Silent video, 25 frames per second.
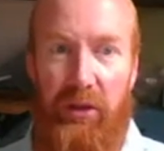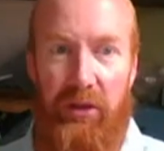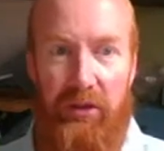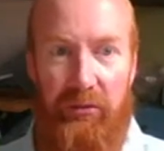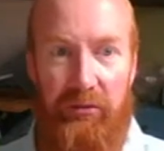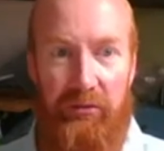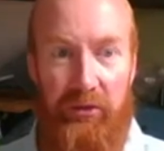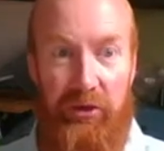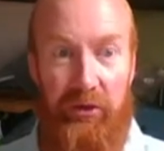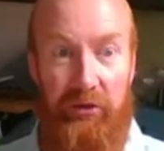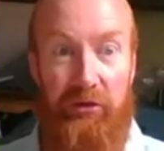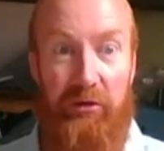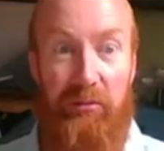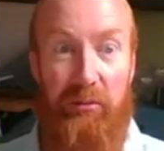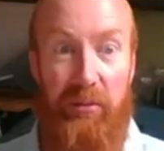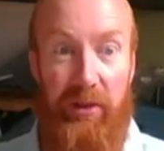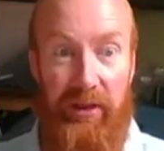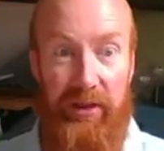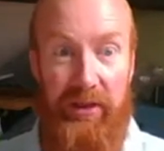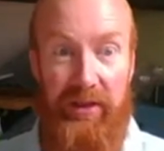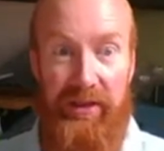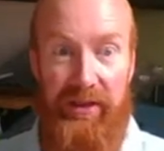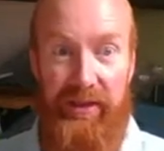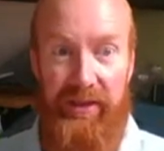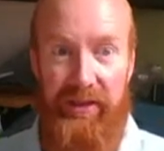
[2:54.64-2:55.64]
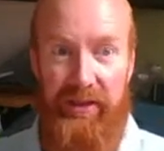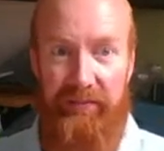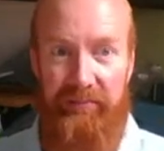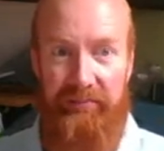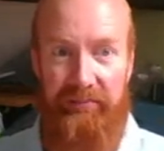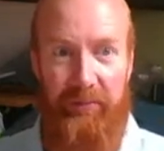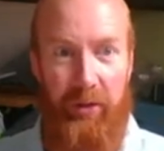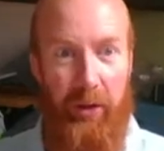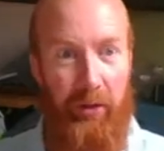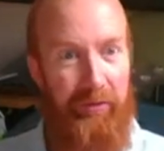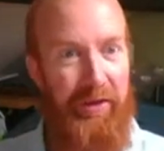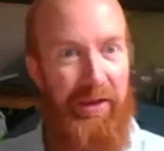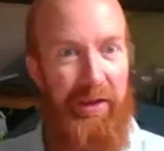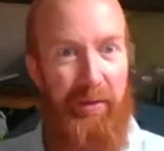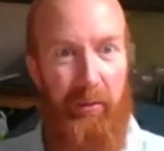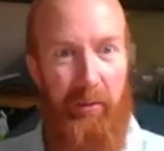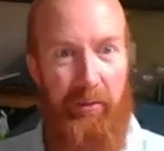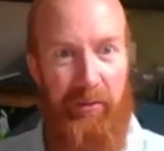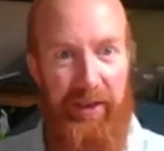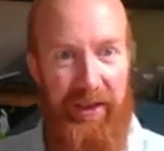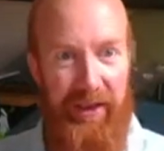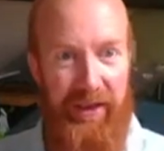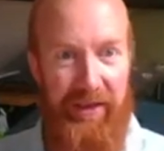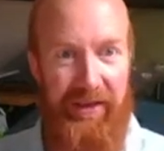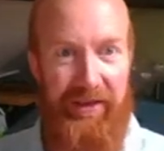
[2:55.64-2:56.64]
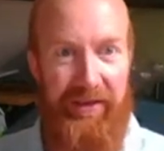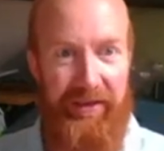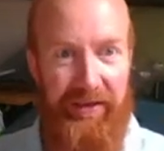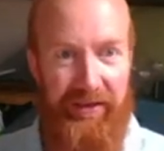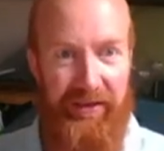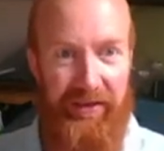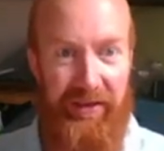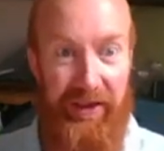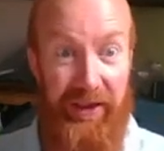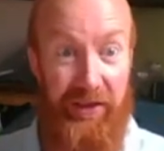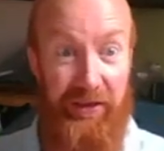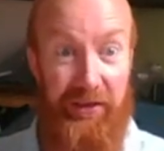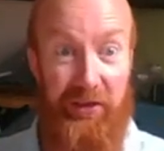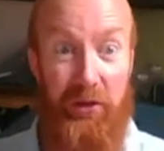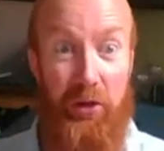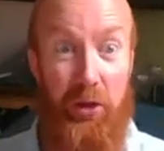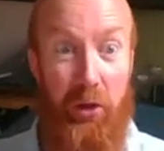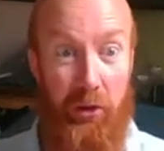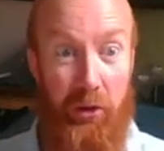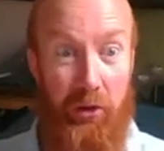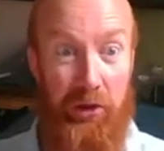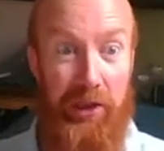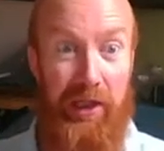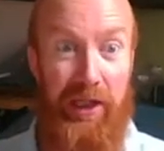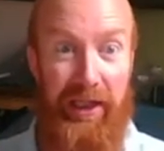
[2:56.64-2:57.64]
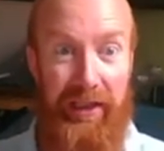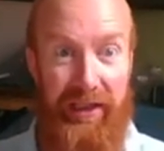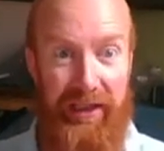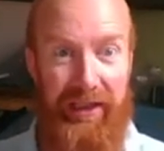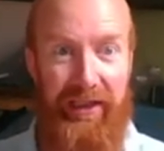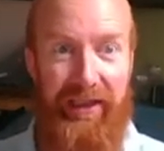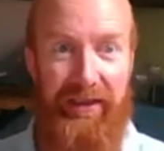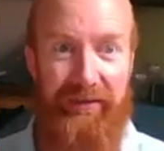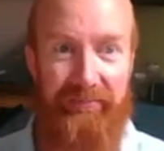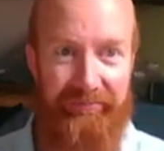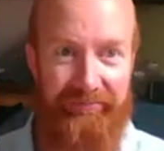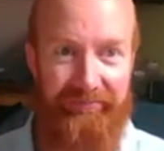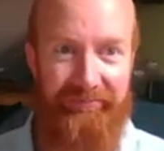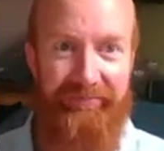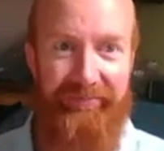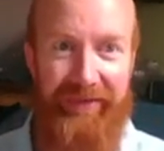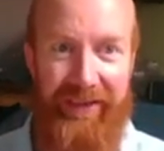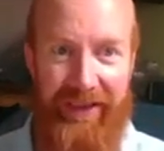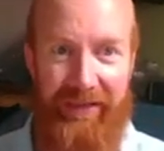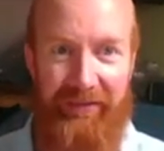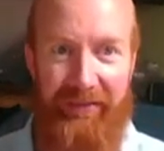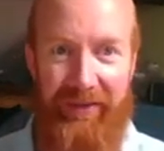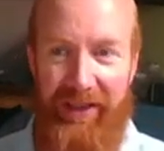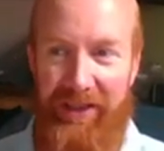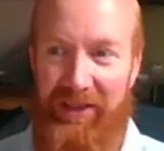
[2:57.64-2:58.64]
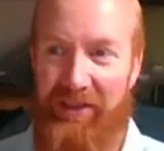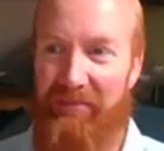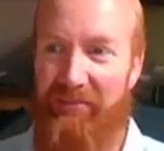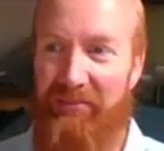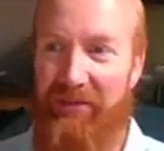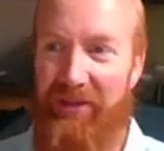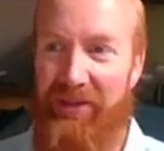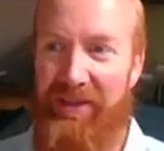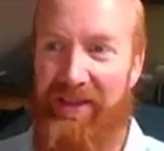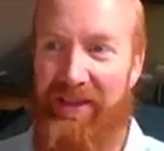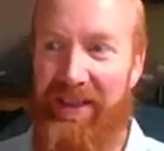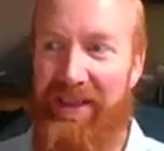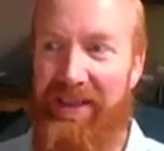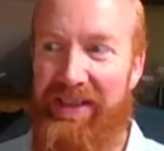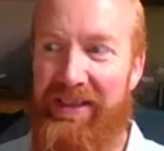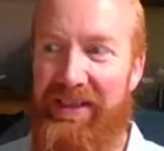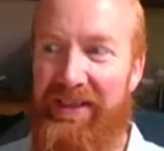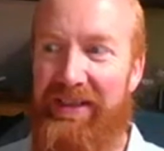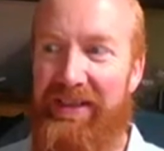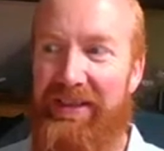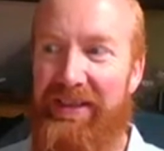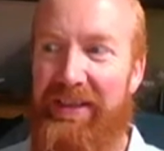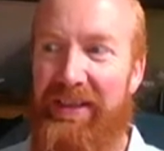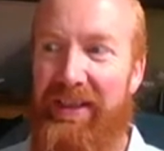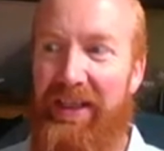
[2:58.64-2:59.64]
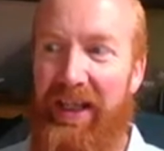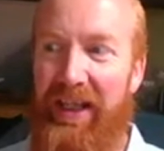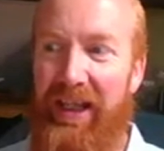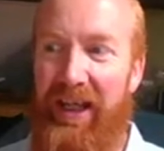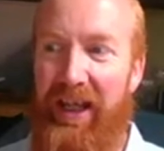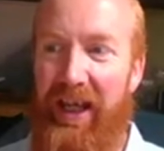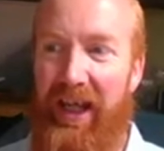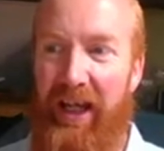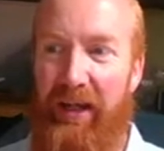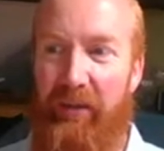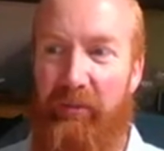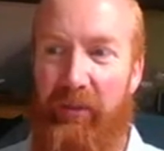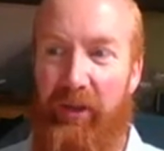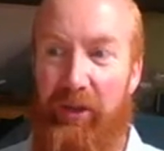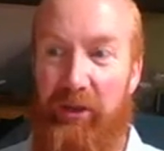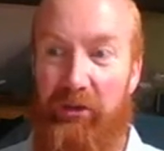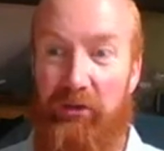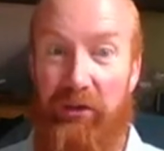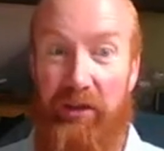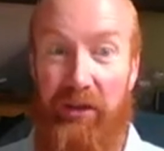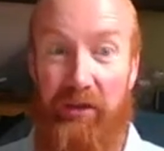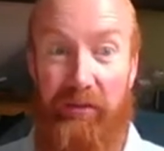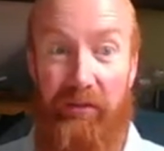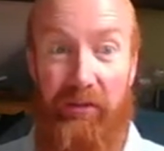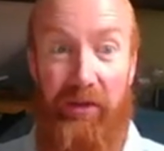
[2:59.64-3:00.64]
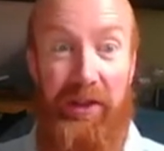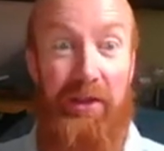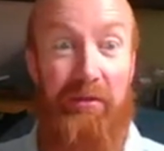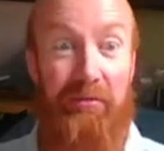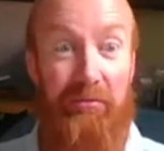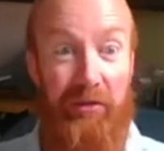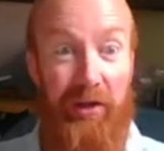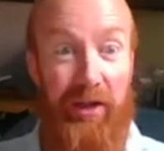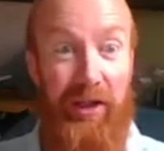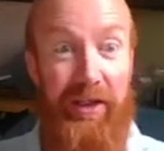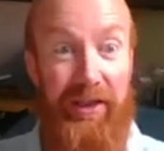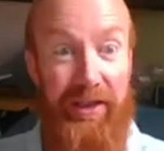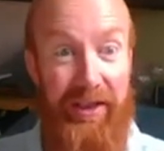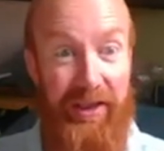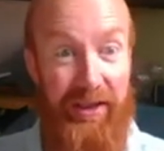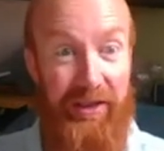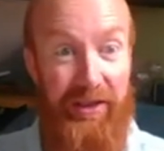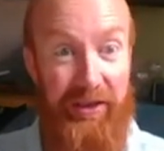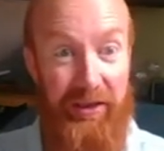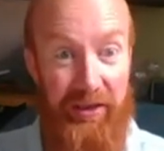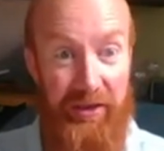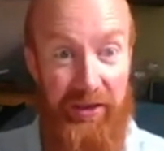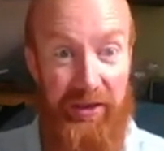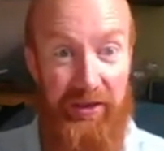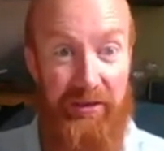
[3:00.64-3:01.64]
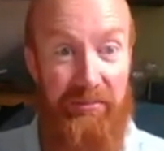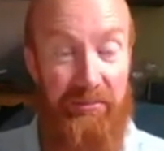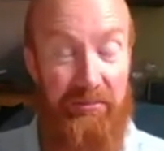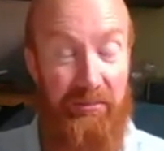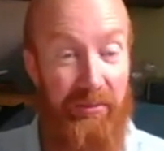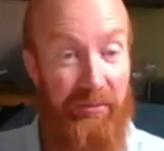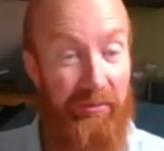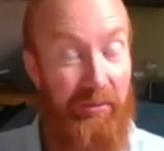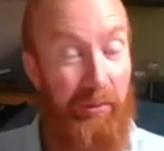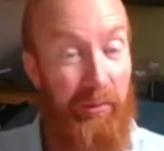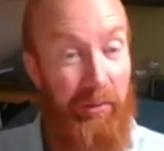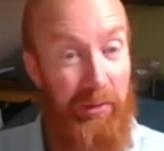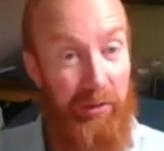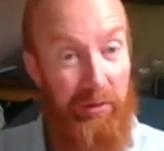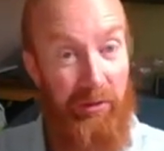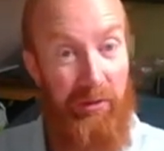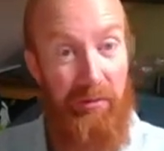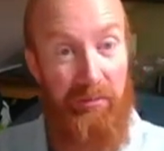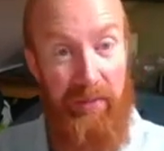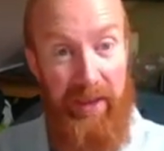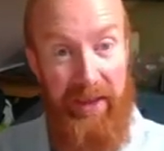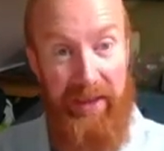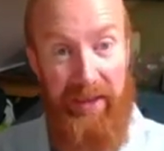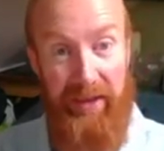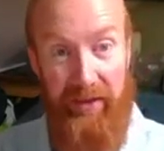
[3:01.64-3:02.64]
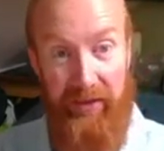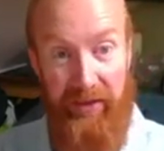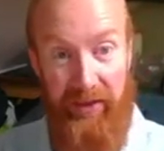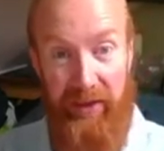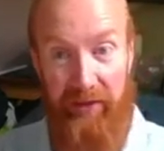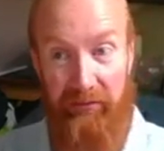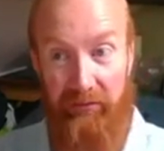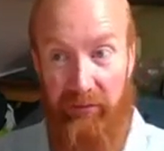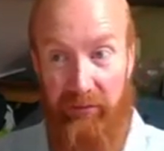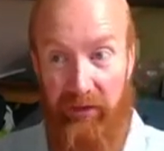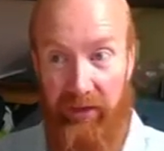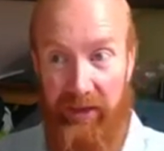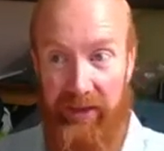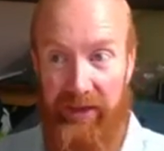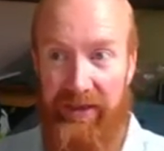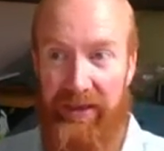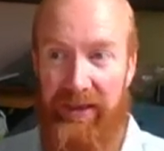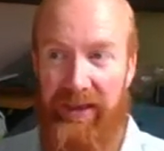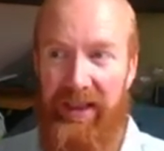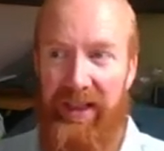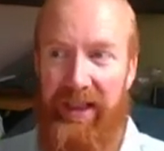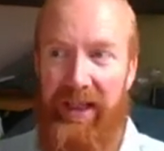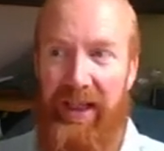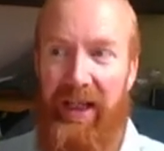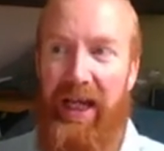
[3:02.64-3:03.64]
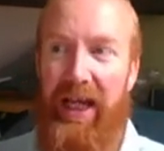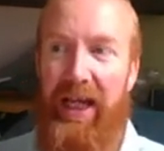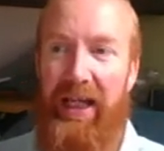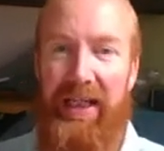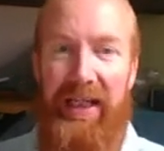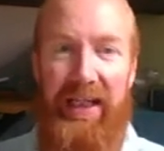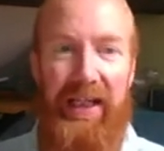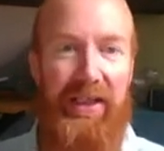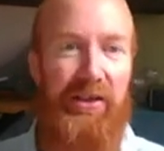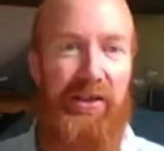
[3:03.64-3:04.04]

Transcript: to remind us, obviously, we're in this non-linear innovation process, and we're trying to find the right thing to do before we try and make the thing right. And it is